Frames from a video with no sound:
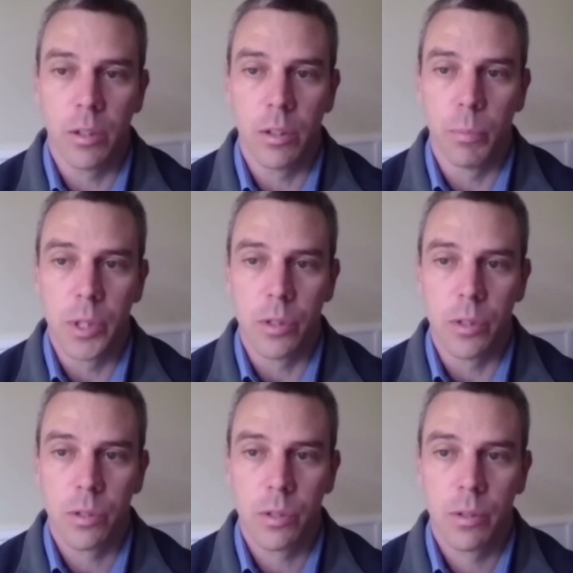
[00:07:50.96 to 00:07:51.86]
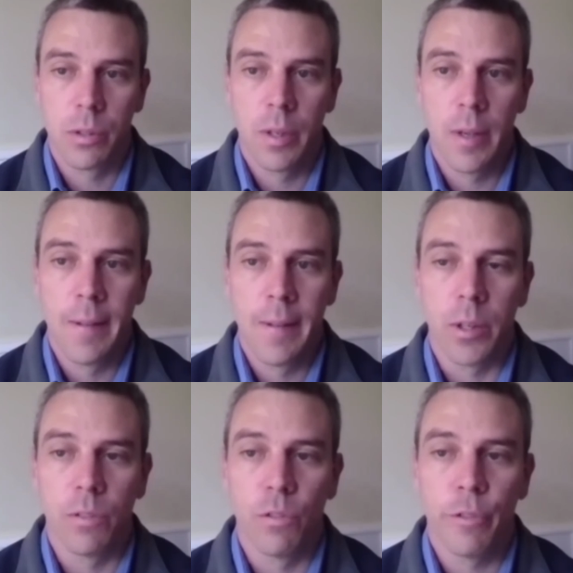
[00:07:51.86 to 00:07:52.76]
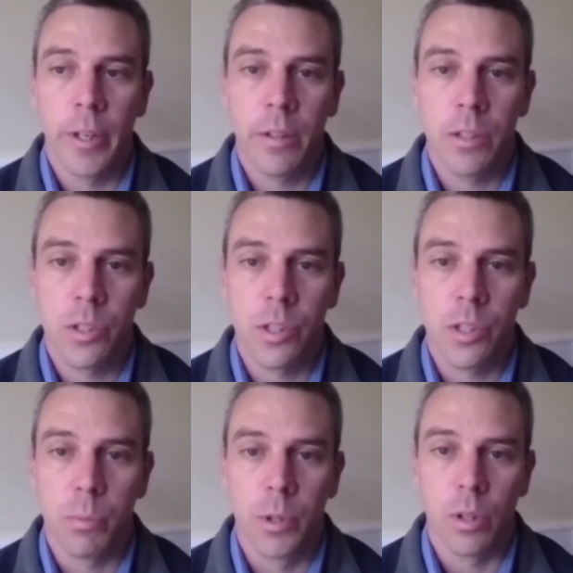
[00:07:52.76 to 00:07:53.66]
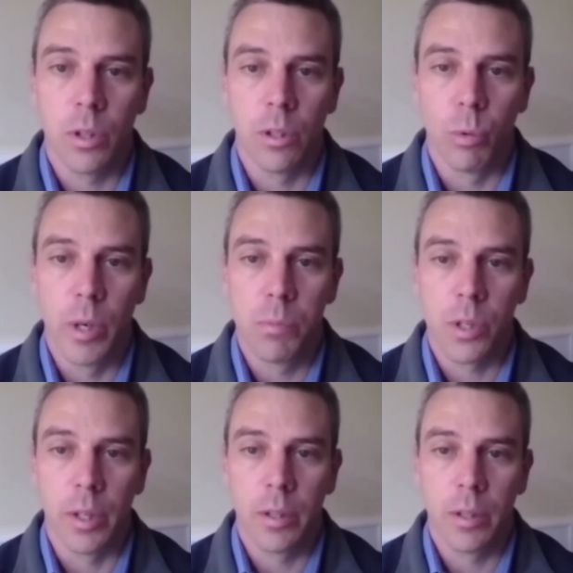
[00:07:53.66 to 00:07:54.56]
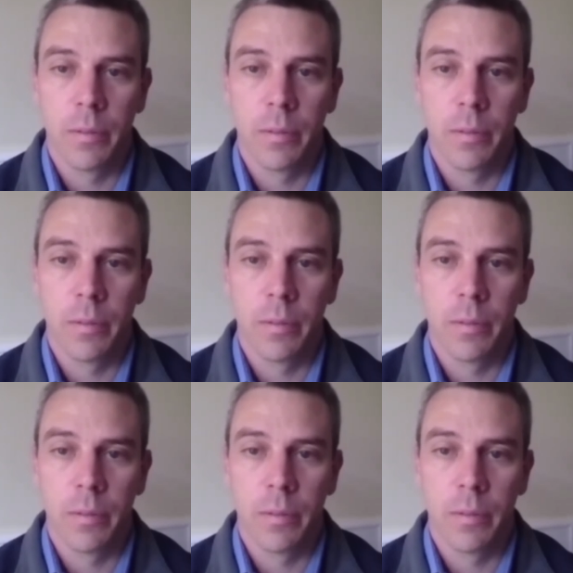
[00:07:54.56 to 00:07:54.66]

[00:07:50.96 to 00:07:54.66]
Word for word: in your business. You can find the assessment on our website